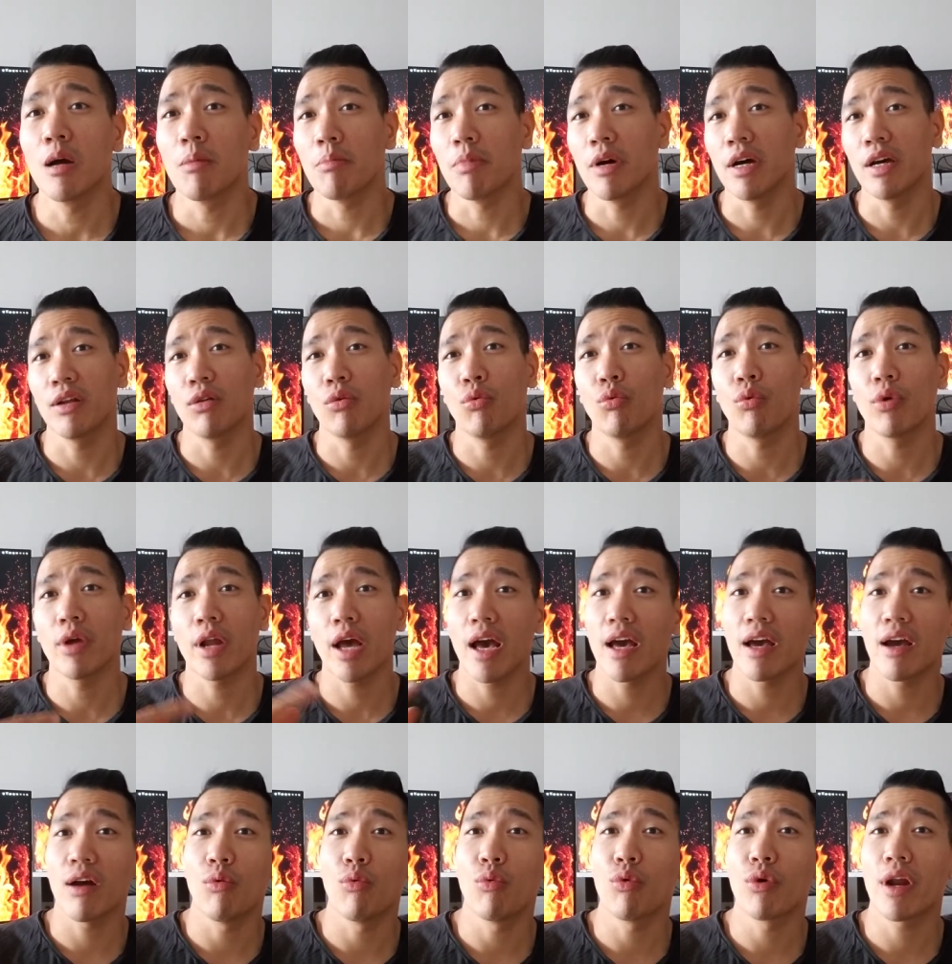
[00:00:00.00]
but what
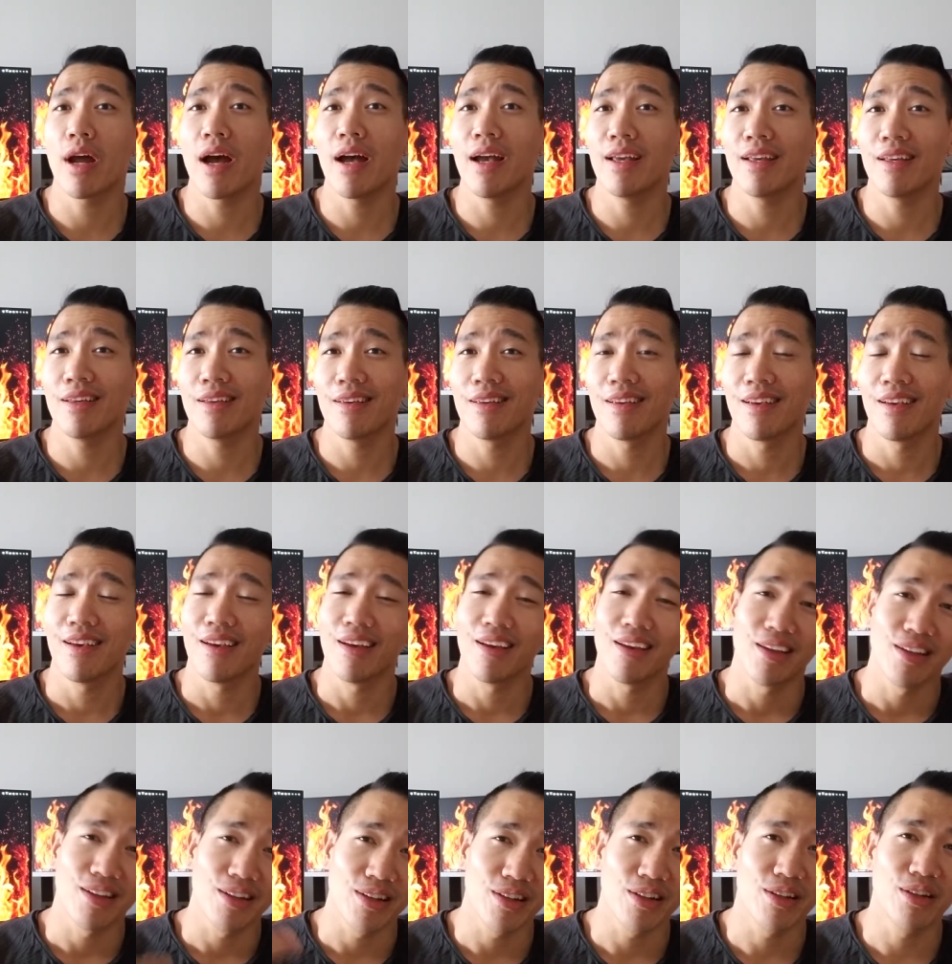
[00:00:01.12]
I, what I
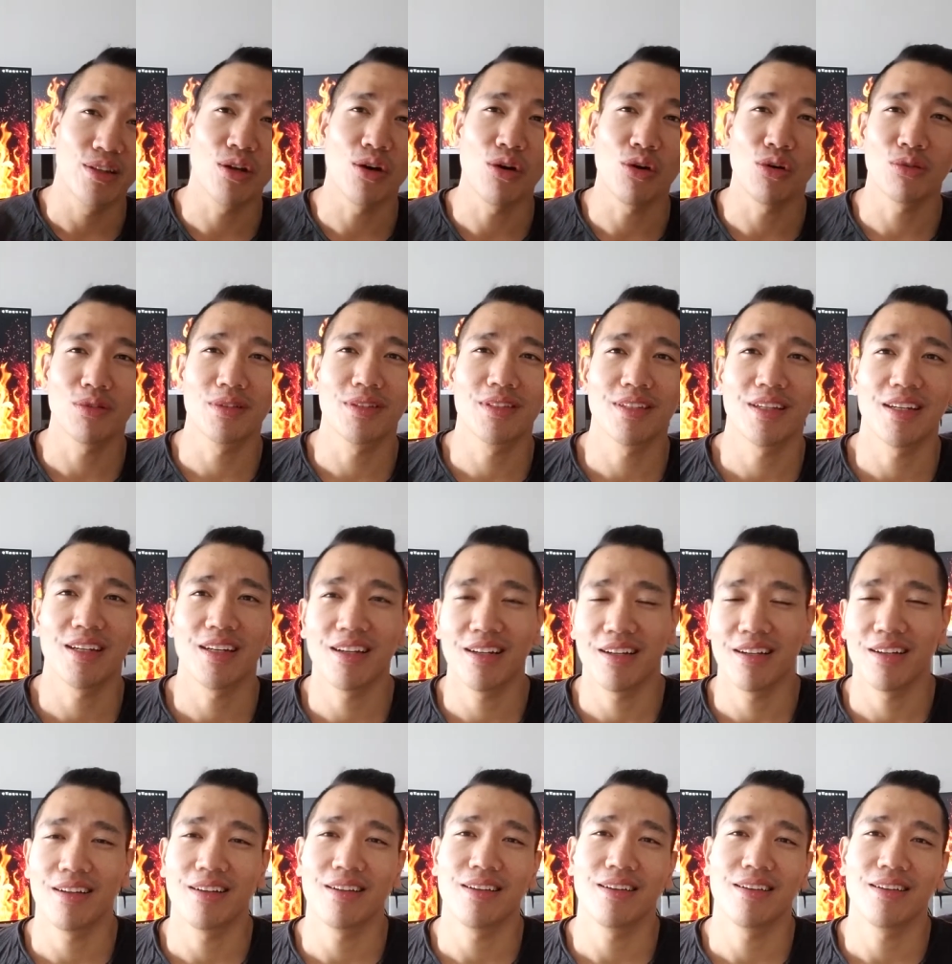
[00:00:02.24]
don't,
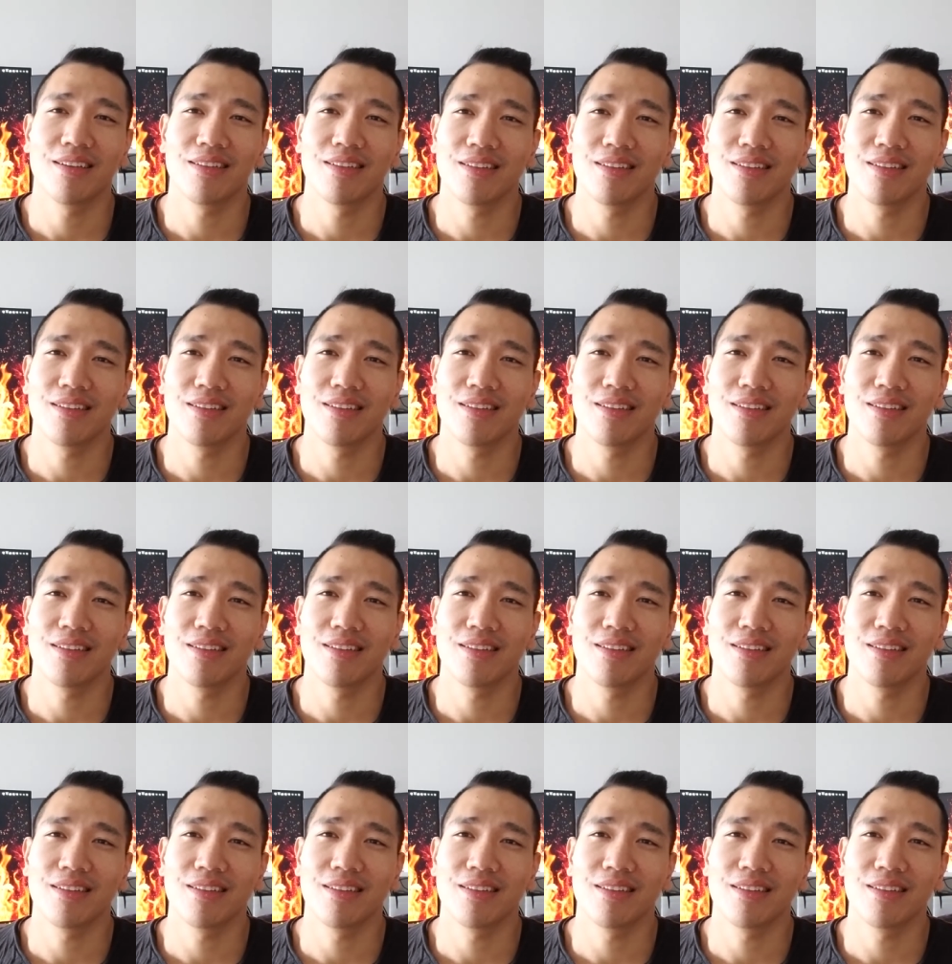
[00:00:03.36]
uh,